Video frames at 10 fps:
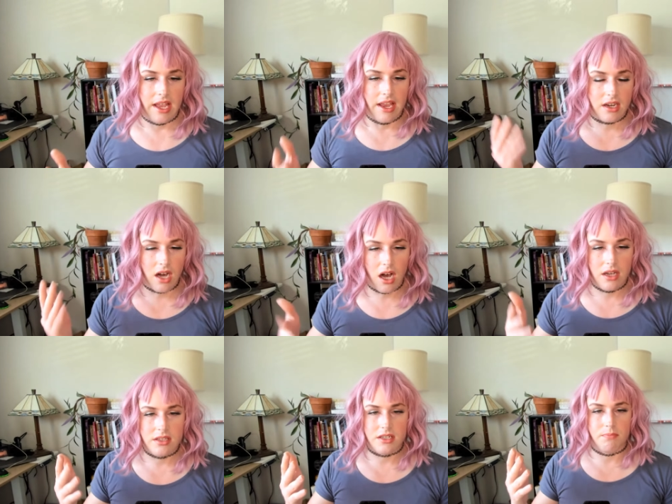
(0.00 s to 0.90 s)
It
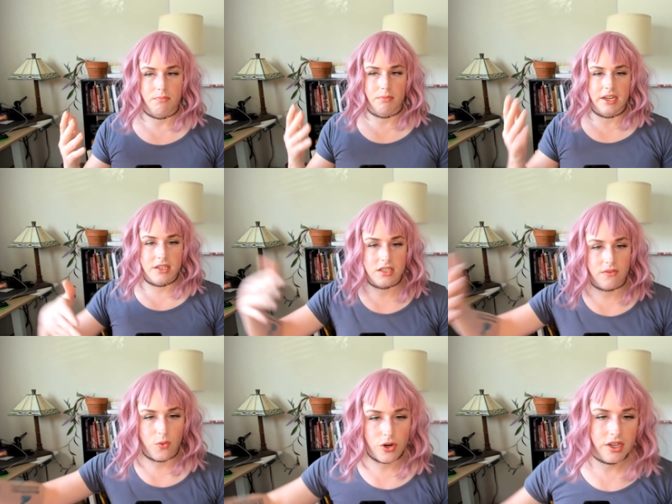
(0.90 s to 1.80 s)
caused my
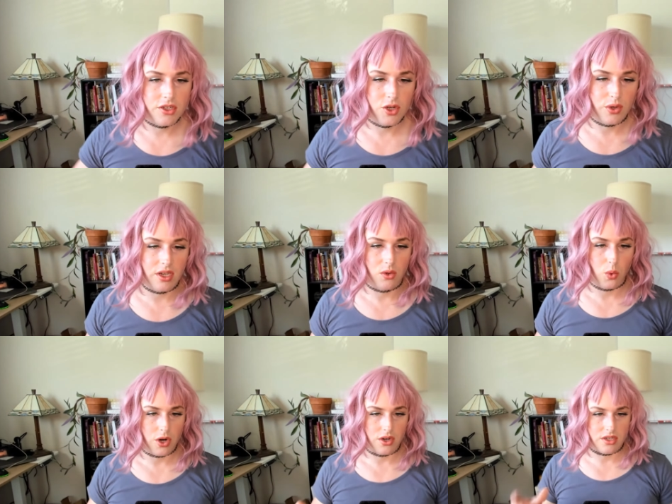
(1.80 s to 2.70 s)
dysphoria to get
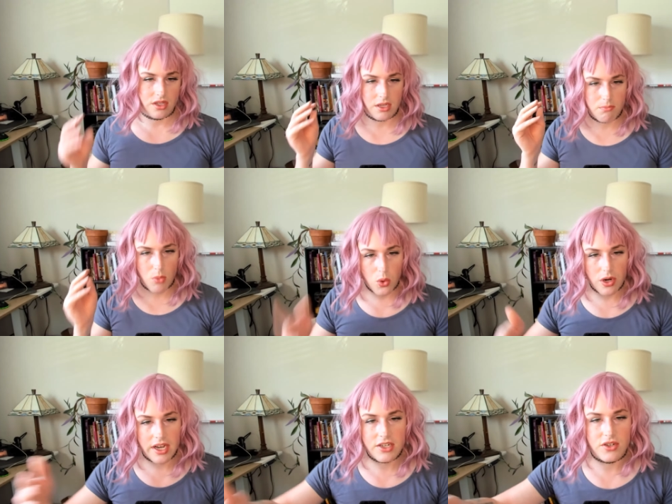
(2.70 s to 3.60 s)
worse. The more
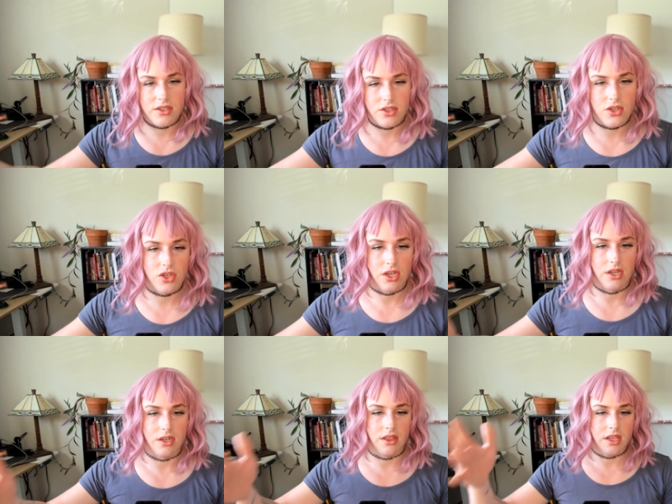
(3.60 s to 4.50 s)
I
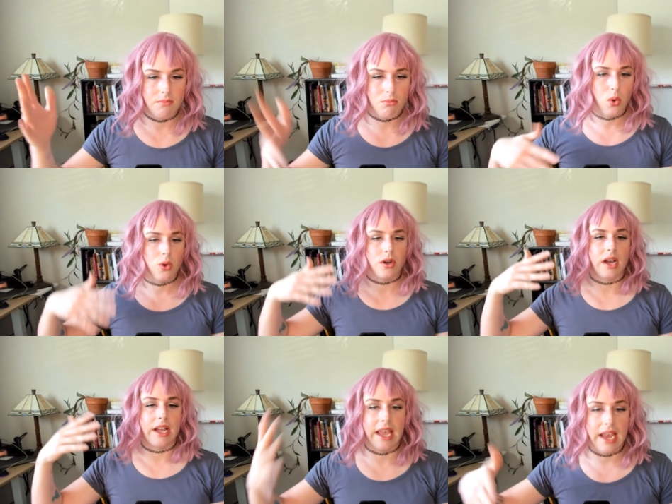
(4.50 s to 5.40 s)
transitioned, the more
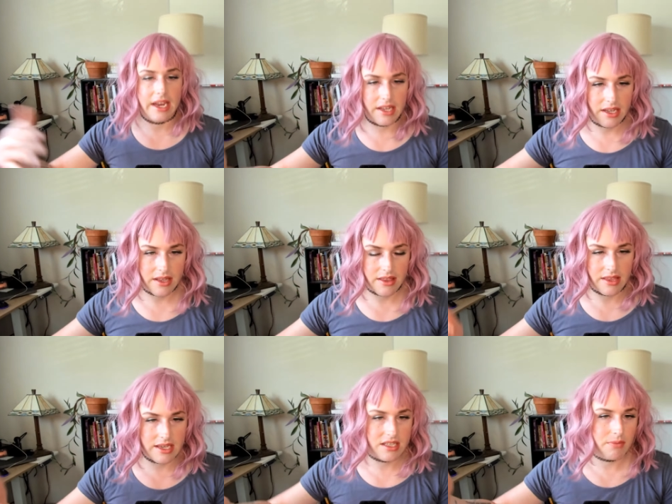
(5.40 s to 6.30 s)
I hated
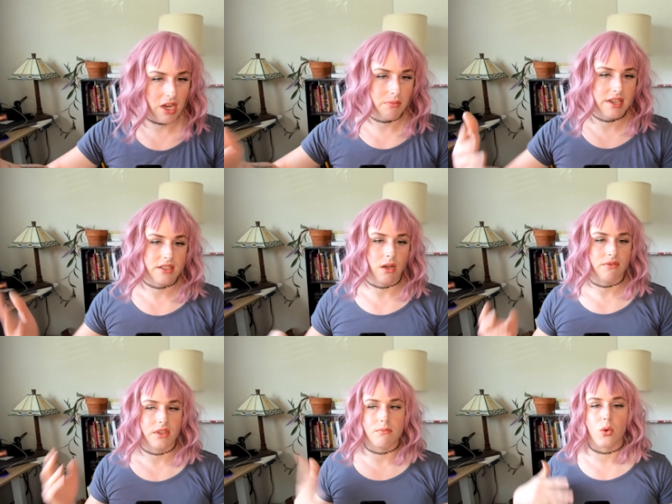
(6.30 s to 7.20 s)
things about myself,
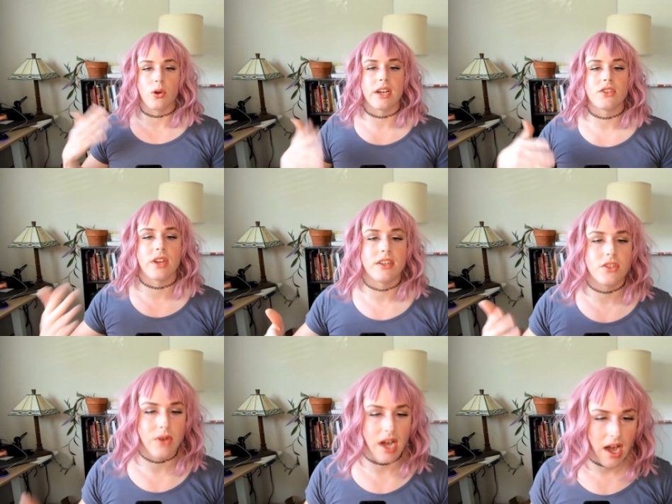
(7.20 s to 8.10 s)
the more I tried
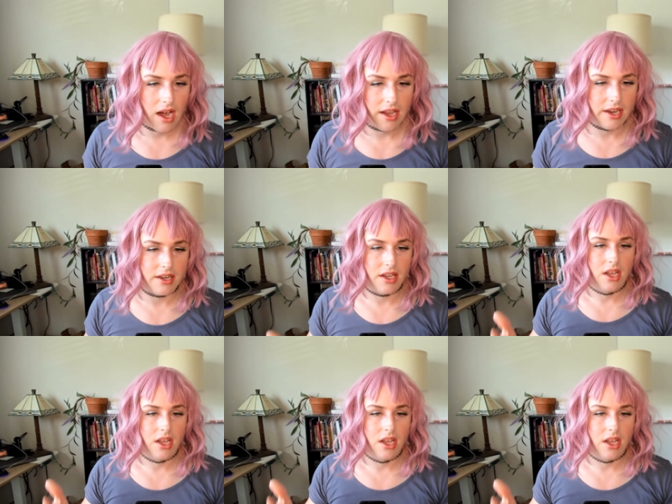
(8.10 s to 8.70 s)
to hide